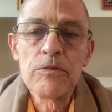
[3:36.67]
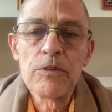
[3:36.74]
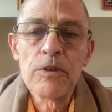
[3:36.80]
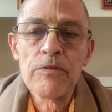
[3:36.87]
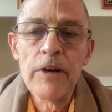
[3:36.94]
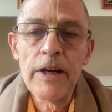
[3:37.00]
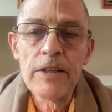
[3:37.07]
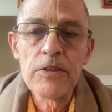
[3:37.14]

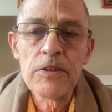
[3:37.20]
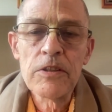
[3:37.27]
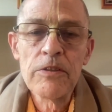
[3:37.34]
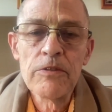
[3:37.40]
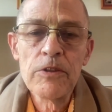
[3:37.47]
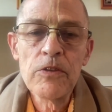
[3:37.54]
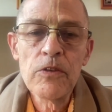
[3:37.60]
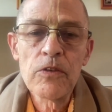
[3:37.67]
for
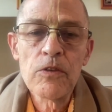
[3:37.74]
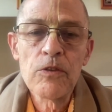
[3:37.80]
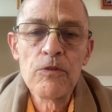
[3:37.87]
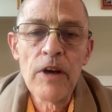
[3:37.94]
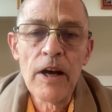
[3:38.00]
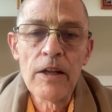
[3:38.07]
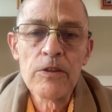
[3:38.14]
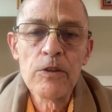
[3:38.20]
Vaishnavas to
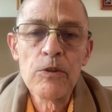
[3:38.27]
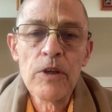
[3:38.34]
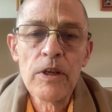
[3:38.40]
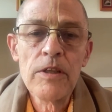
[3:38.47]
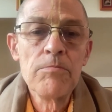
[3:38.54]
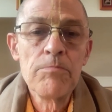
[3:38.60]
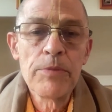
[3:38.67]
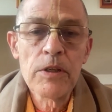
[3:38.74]
value
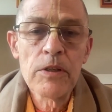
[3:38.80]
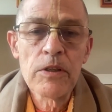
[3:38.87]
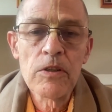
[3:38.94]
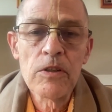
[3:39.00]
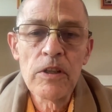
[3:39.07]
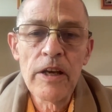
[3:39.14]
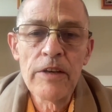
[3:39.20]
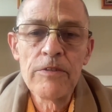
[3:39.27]

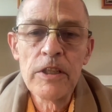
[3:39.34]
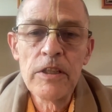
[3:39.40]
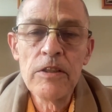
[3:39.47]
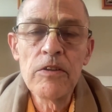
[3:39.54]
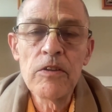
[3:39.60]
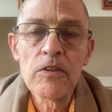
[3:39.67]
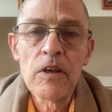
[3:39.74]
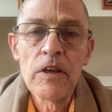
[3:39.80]
empirical
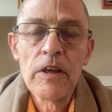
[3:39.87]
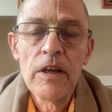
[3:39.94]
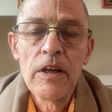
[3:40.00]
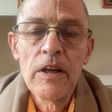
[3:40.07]
evidence